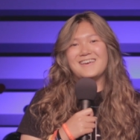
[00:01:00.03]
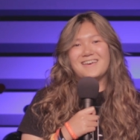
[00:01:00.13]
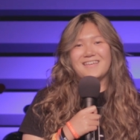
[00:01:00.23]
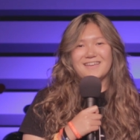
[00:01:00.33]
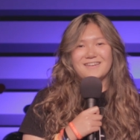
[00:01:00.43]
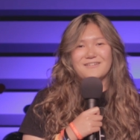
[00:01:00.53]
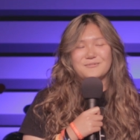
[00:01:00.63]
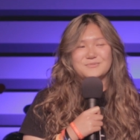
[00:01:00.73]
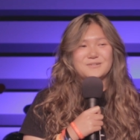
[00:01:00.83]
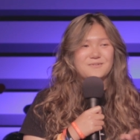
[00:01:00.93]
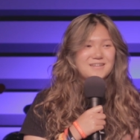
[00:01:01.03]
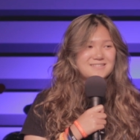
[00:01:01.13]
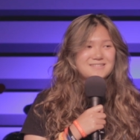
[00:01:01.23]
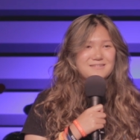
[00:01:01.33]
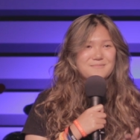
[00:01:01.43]
And um, she
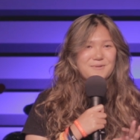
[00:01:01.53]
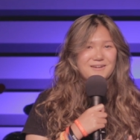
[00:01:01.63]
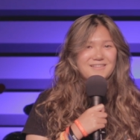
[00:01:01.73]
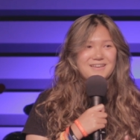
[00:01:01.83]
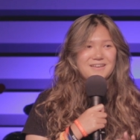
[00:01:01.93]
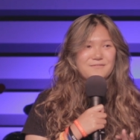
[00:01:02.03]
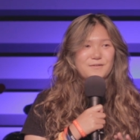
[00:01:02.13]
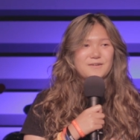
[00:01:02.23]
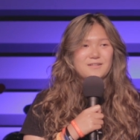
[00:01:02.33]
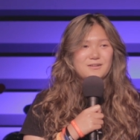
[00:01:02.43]
waits apparently for a